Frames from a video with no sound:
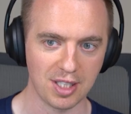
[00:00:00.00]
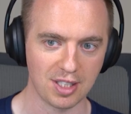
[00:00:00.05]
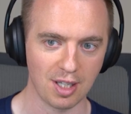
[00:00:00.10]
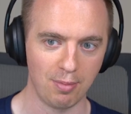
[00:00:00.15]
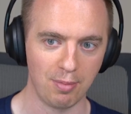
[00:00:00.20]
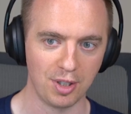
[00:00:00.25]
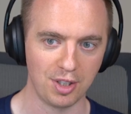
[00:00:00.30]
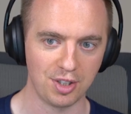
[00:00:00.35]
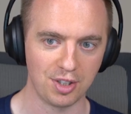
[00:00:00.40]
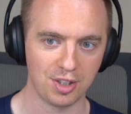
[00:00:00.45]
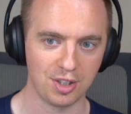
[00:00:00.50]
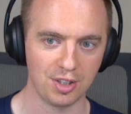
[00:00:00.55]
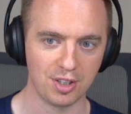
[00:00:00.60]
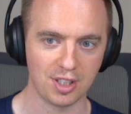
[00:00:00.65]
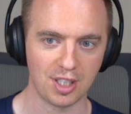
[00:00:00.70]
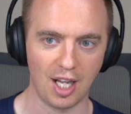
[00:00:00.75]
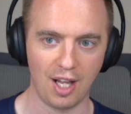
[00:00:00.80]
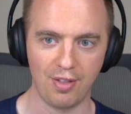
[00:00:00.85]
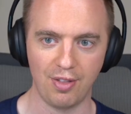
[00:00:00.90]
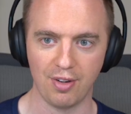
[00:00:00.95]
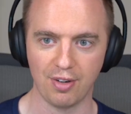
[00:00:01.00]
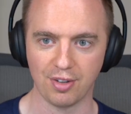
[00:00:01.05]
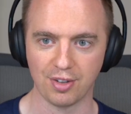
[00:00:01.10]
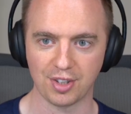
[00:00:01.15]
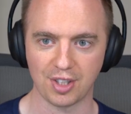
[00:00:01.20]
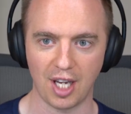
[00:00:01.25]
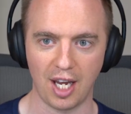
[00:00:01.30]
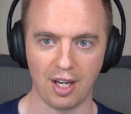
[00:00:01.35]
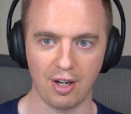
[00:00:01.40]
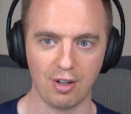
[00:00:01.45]
someone should send their
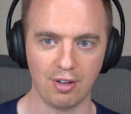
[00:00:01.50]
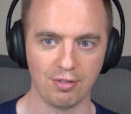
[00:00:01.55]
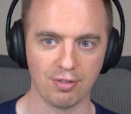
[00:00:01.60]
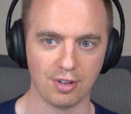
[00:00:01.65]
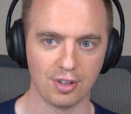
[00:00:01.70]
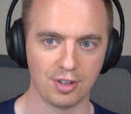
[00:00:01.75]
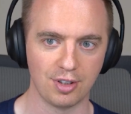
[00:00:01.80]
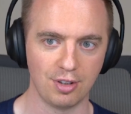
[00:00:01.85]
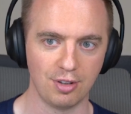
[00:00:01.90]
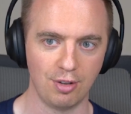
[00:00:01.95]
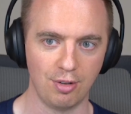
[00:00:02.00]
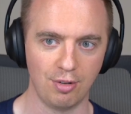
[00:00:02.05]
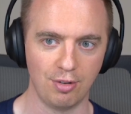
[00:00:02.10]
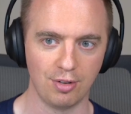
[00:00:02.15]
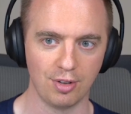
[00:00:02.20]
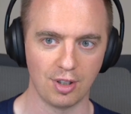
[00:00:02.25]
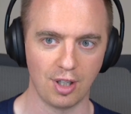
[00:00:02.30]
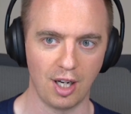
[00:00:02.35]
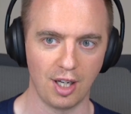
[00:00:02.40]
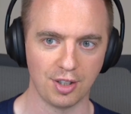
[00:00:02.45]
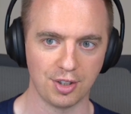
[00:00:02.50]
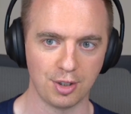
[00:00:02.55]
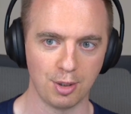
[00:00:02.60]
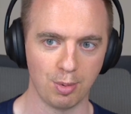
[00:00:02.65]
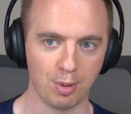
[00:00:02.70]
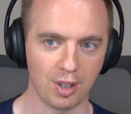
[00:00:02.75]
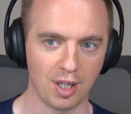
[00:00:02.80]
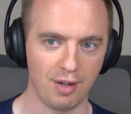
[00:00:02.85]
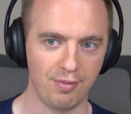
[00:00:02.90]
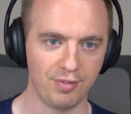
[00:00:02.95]
site over to
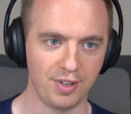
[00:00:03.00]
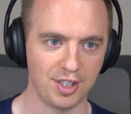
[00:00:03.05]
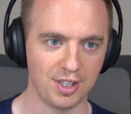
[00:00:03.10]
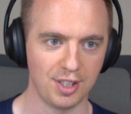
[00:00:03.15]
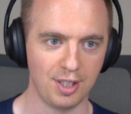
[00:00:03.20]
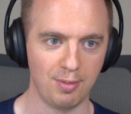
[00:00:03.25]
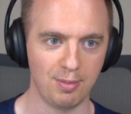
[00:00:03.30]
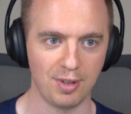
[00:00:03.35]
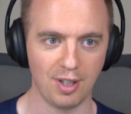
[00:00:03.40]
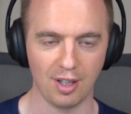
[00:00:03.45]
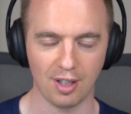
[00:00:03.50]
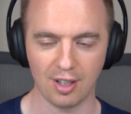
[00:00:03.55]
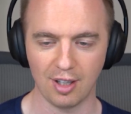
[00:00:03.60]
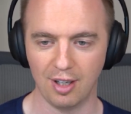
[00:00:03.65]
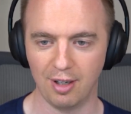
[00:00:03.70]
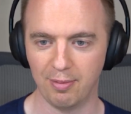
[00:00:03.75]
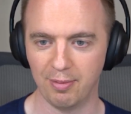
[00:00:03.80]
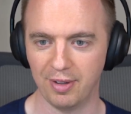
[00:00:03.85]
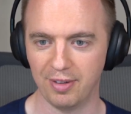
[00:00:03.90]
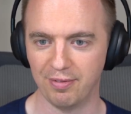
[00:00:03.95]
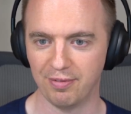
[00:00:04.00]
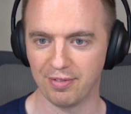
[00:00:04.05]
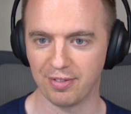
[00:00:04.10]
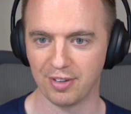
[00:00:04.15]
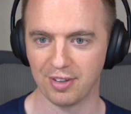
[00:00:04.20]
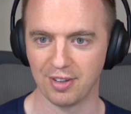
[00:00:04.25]
supercomfysleep.com and